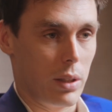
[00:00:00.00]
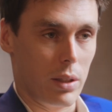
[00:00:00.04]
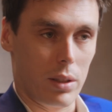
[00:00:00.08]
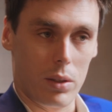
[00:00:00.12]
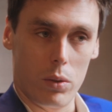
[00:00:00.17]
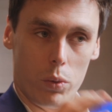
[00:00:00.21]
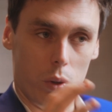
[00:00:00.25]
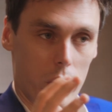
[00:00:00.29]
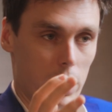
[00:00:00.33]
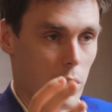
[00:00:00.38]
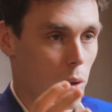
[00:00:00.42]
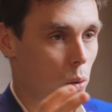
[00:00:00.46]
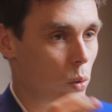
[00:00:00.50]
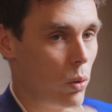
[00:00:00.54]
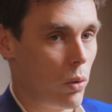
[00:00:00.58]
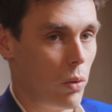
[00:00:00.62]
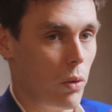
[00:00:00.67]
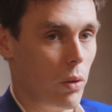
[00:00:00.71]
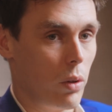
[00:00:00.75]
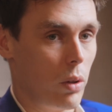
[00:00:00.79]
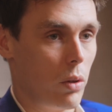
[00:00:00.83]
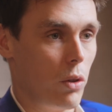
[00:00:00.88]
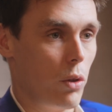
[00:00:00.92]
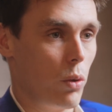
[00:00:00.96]
is really
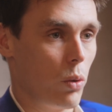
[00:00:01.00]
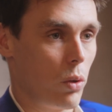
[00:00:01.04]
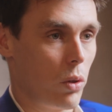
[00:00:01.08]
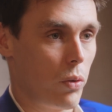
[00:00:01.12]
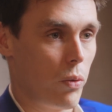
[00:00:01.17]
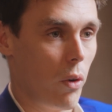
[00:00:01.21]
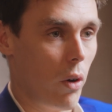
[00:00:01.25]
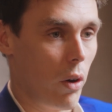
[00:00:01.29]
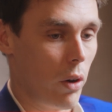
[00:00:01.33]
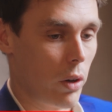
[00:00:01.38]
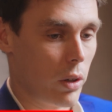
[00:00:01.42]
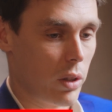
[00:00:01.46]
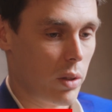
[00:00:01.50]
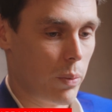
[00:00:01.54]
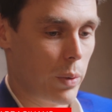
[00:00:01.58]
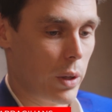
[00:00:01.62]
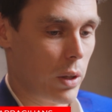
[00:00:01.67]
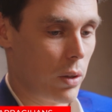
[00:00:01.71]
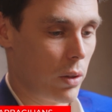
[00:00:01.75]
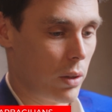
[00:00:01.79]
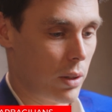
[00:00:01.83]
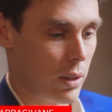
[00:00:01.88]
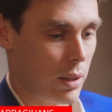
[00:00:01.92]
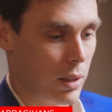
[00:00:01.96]
good news for us,
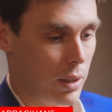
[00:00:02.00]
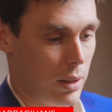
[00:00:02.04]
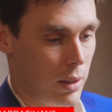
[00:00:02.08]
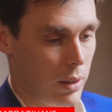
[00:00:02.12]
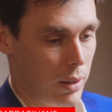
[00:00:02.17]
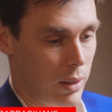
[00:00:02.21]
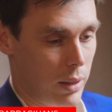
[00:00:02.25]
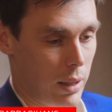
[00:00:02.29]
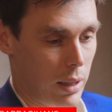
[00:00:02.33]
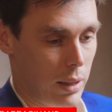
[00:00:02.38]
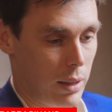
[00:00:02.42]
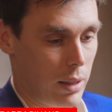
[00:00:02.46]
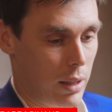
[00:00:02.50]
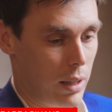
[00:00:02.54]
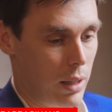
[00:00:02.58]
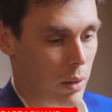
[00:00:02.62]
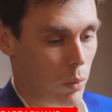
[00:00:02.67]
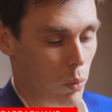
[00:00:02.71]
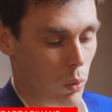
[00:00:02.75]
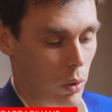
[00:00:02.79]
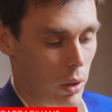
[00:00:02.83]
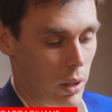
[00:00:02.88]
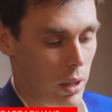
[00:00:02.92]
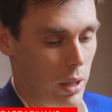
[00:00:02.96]
because
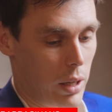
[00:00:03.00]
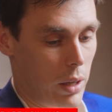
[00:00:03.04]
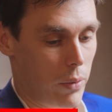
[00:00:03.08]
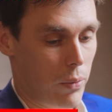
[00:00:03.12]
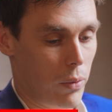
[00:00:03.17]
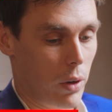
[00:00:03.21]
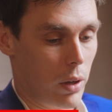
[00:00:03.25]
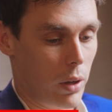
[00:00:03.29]
that will give